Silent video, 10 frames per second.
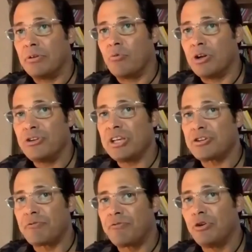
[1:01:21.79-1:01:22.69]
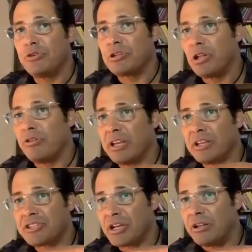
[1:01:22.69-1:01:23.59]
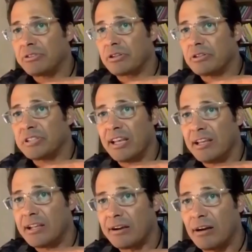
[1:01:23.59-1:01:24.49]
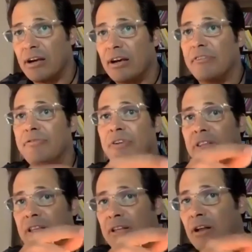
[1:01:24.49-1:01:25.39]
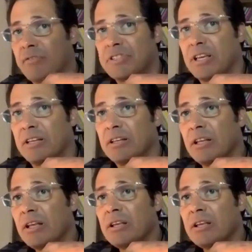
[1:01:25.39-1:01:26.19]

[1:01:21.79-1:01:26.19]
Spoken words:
Once you get your food, clothing, and shelter taken care of, and then all of a sudden,